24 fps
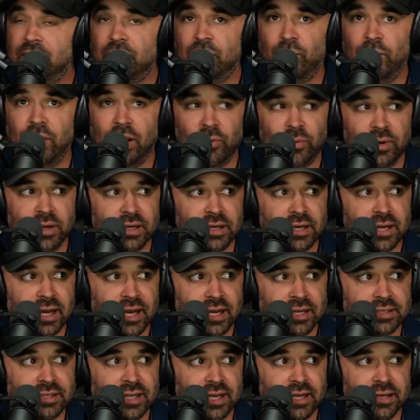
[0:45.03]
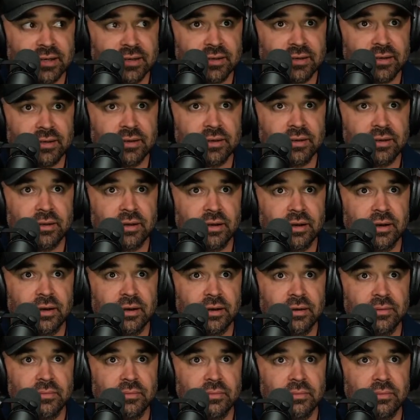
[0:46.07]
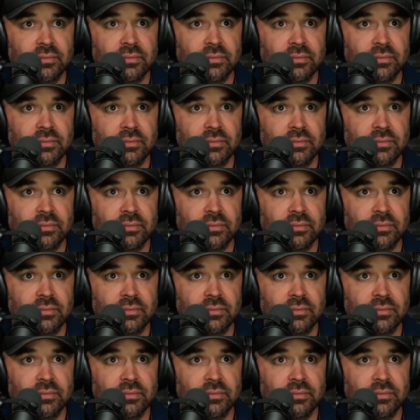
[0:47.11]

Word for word: well written content um,